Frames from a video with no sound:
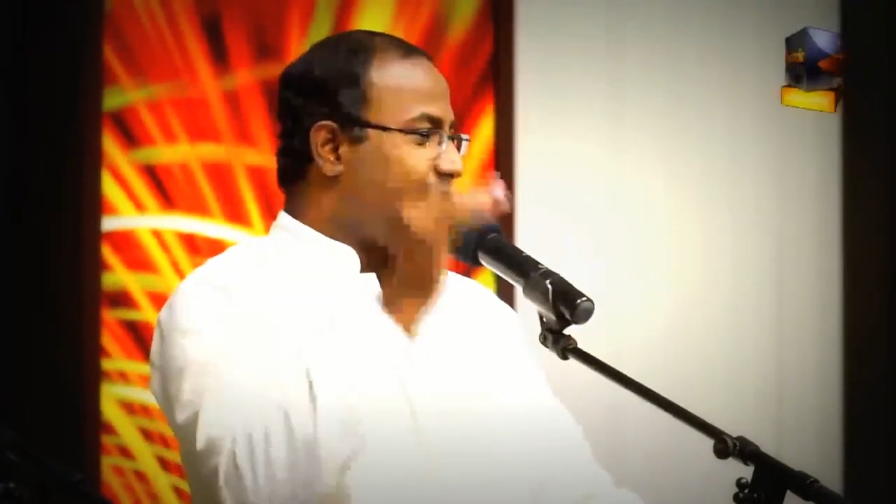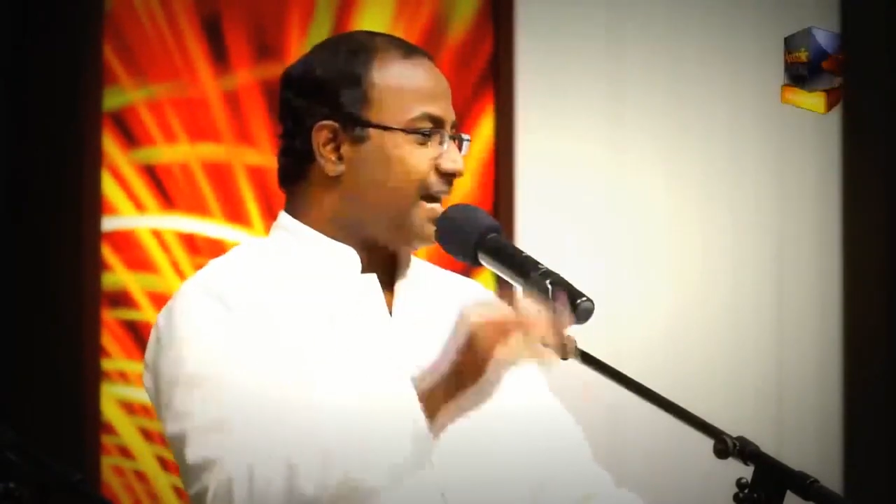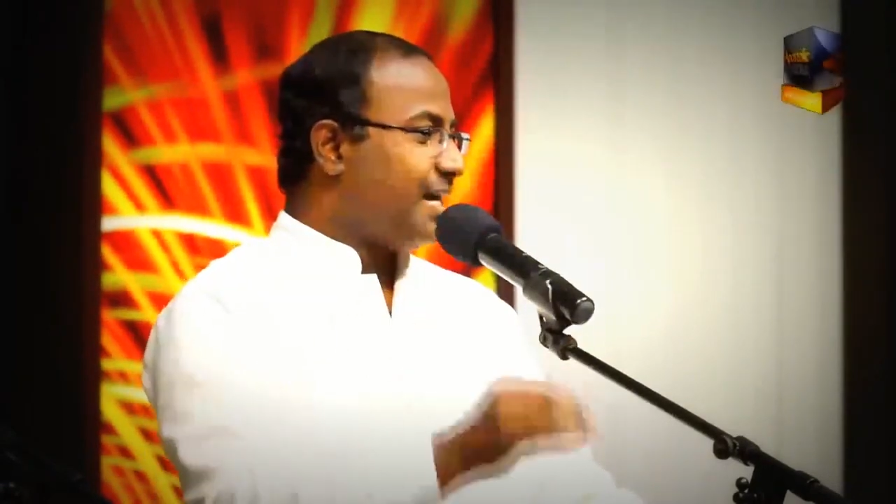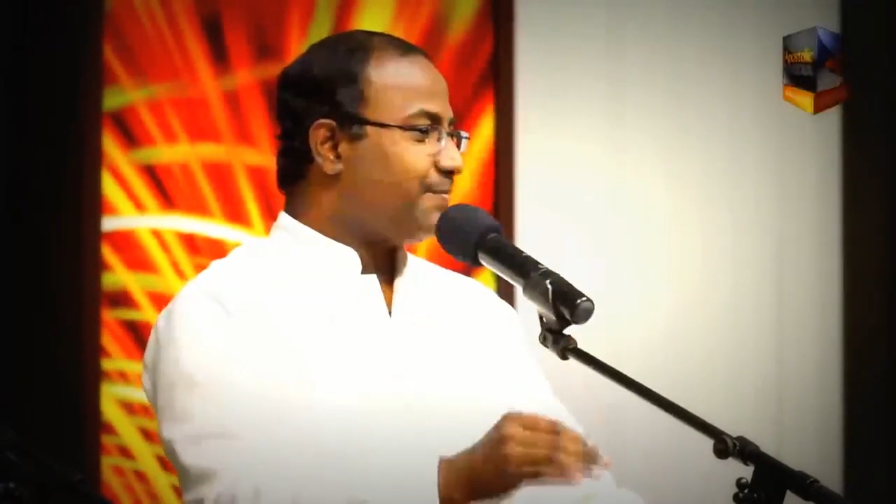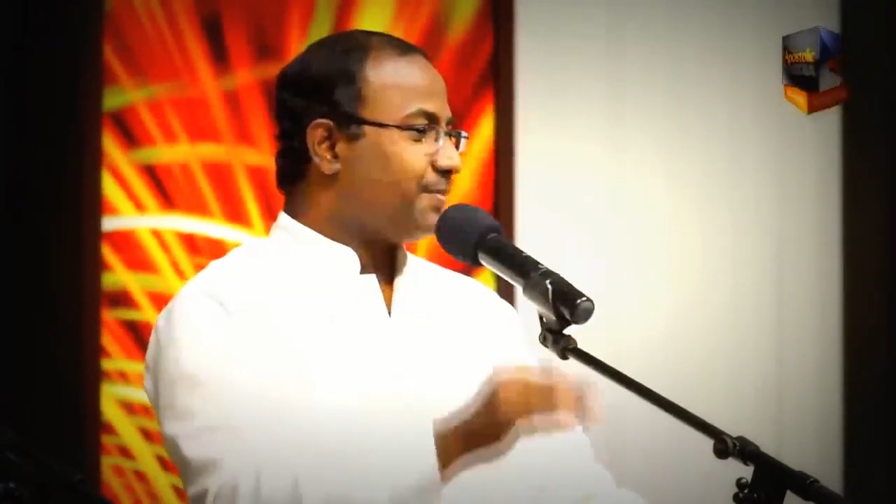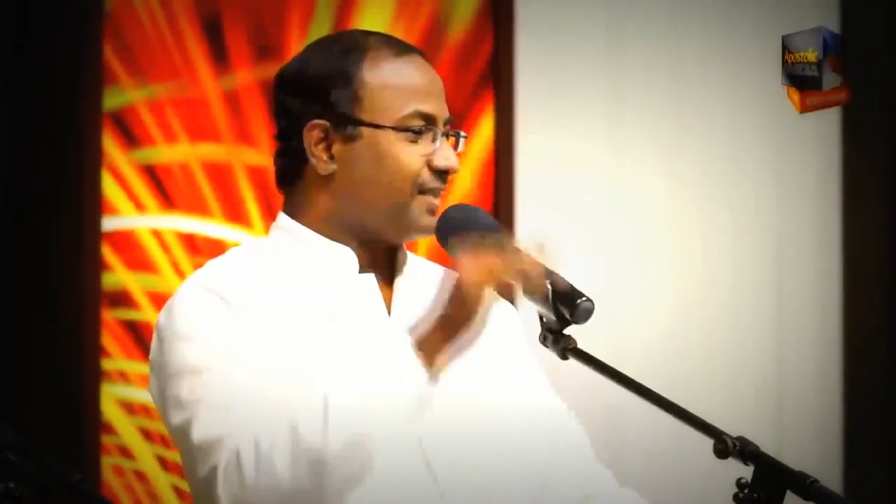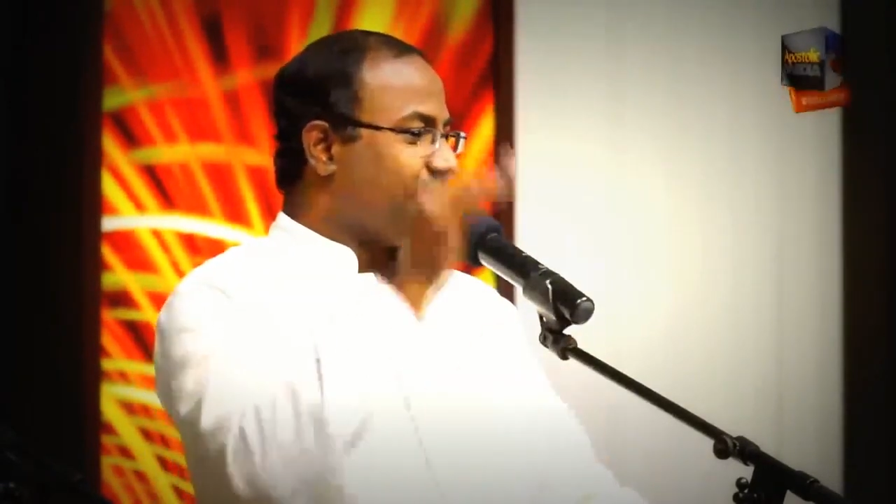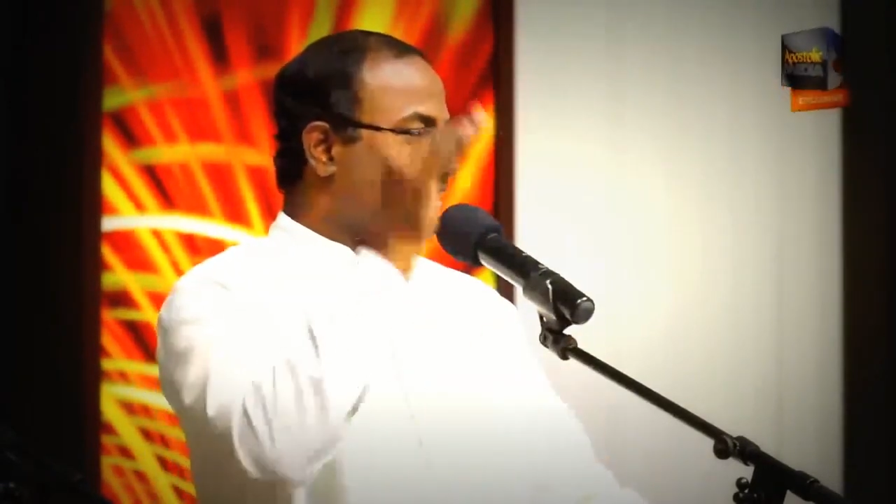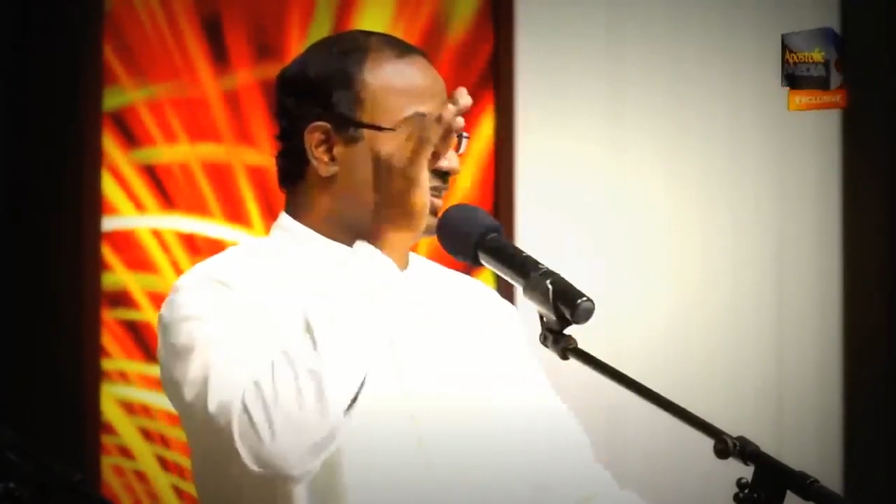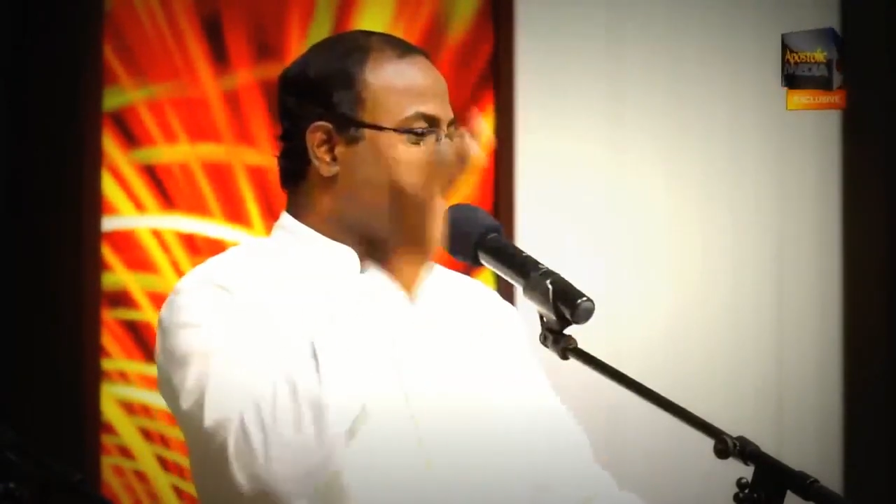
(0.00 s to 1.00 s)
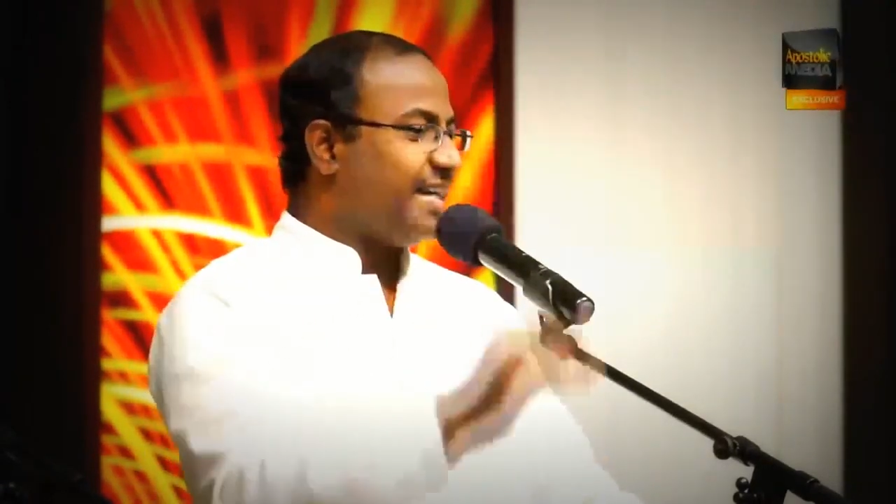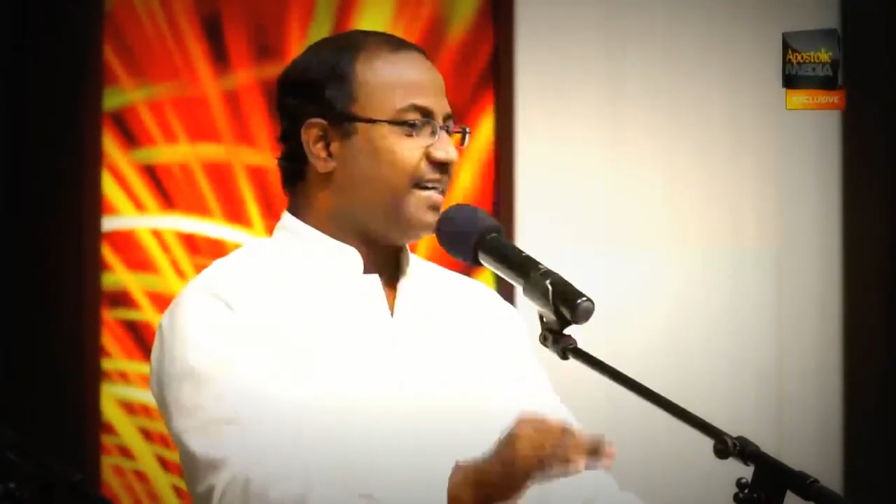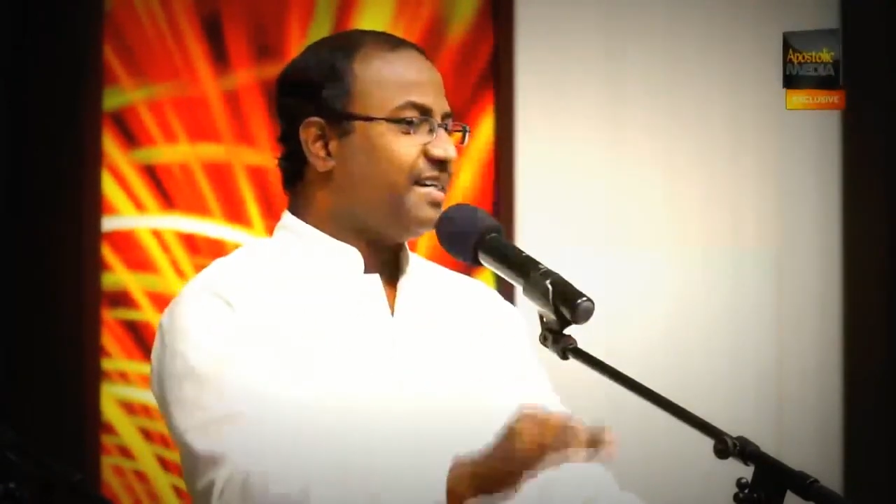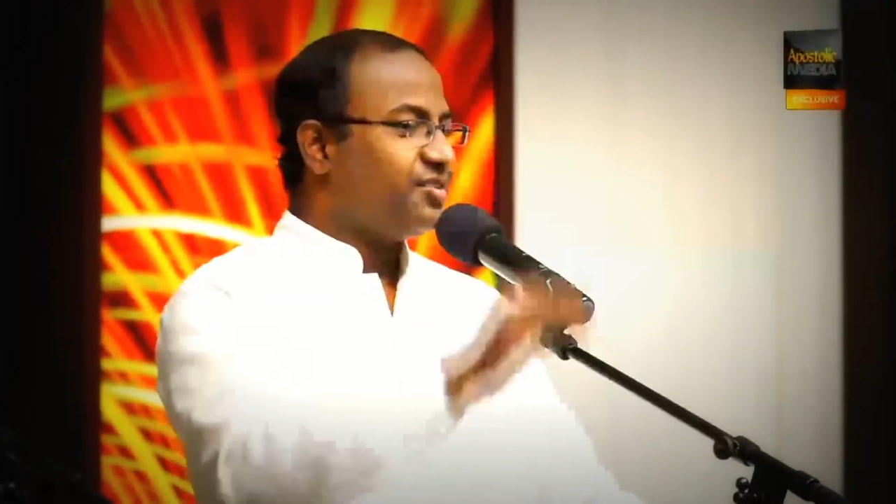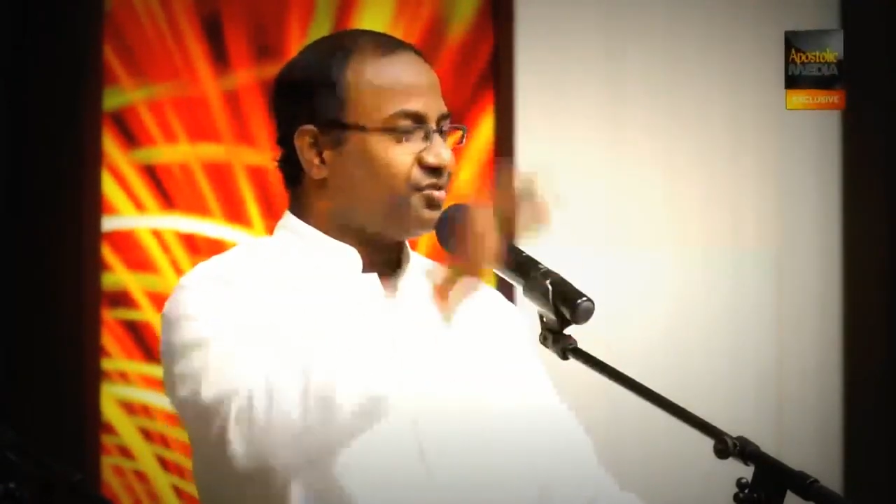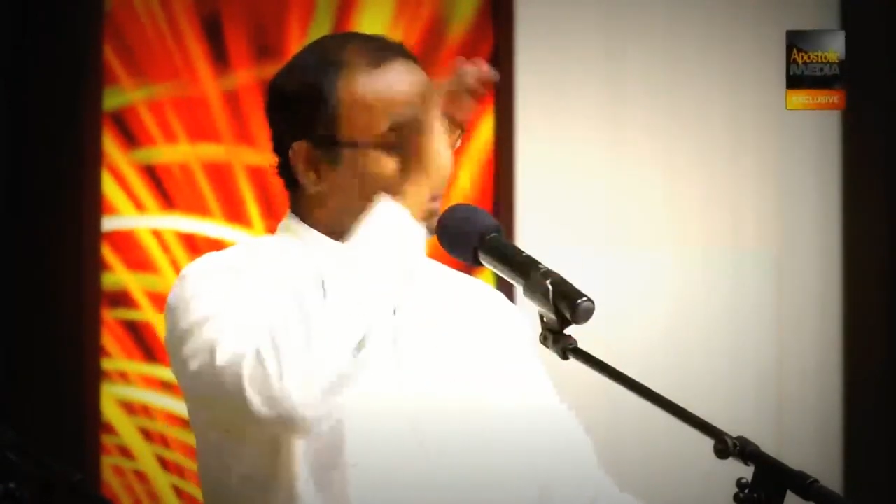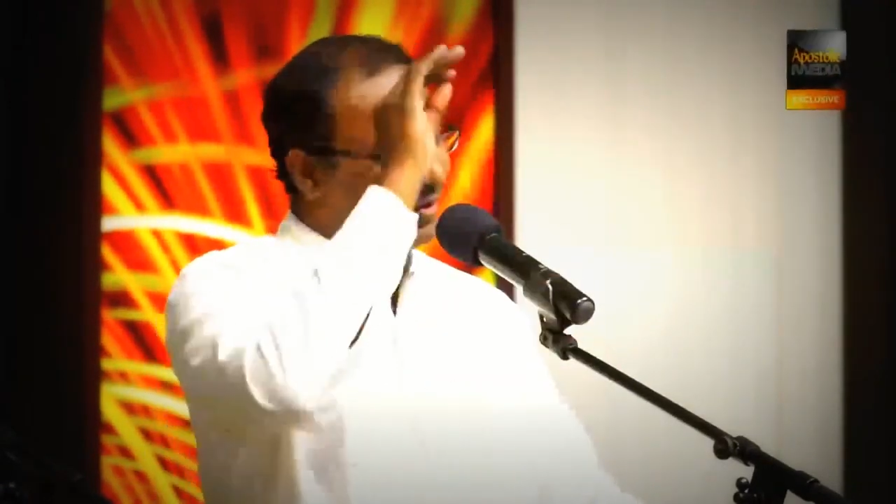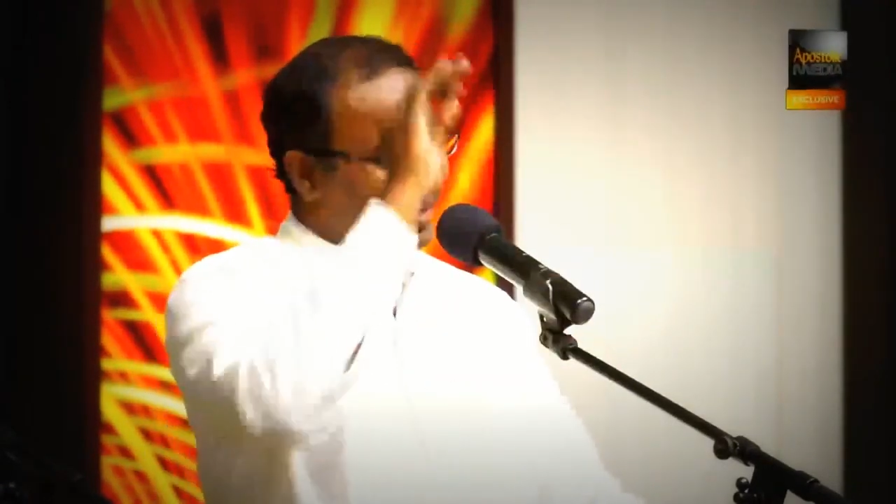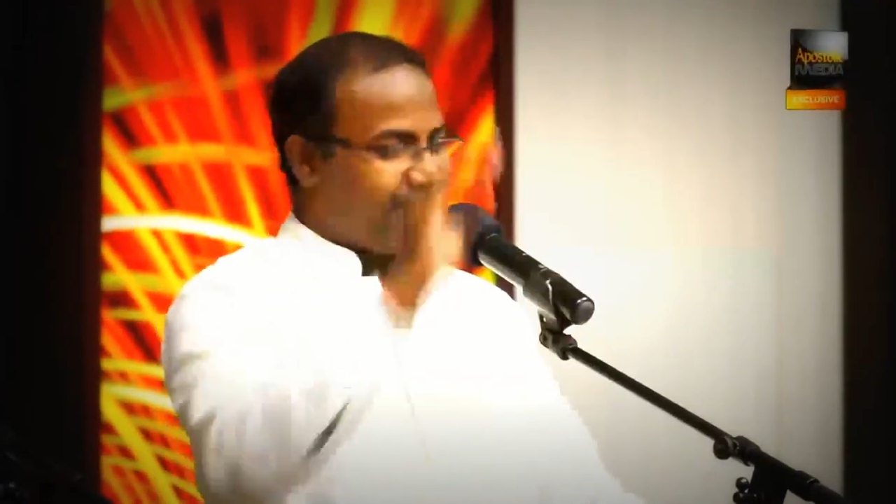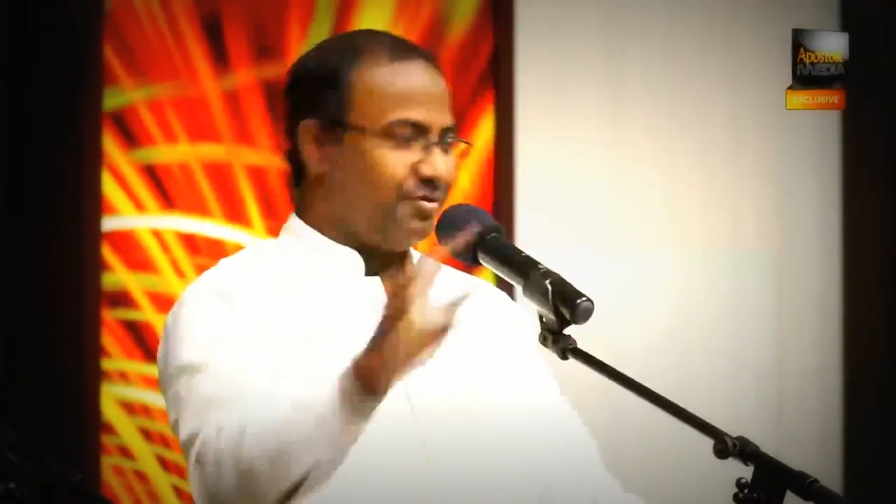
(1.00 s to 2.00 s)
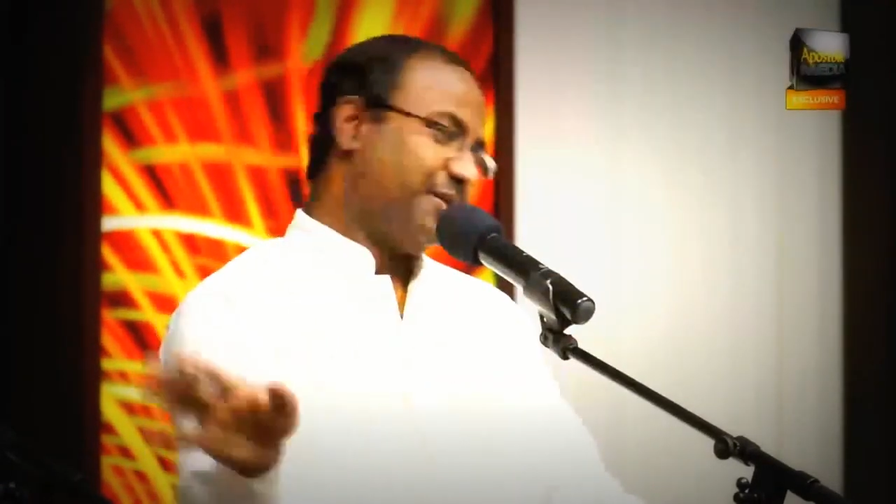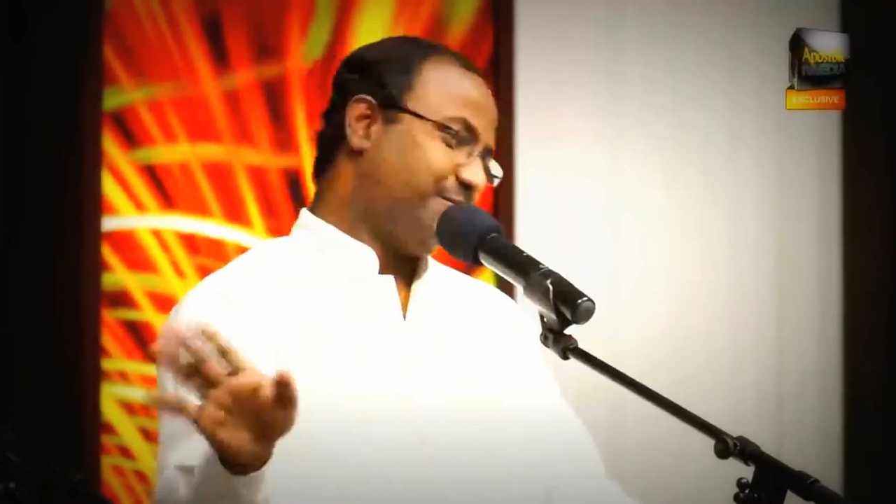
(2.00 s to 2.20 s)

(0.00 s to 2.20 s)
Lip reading: Help that stays forever.